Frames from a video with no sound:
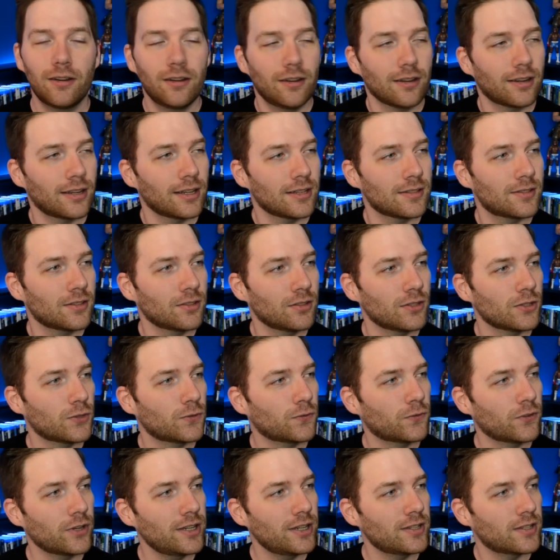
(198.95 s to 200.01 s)
Godzilla's
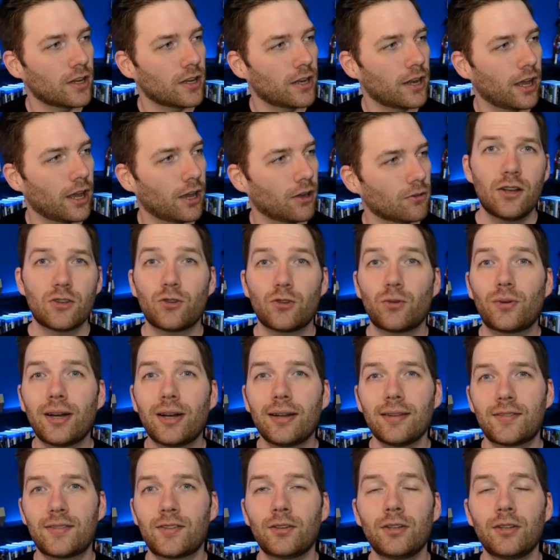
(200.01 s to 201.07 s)
Frieza now. So
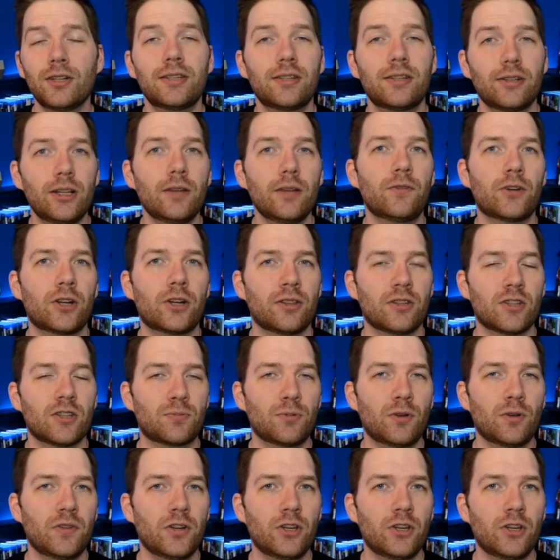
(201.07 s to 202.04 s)
Godzilla delivered in this movie,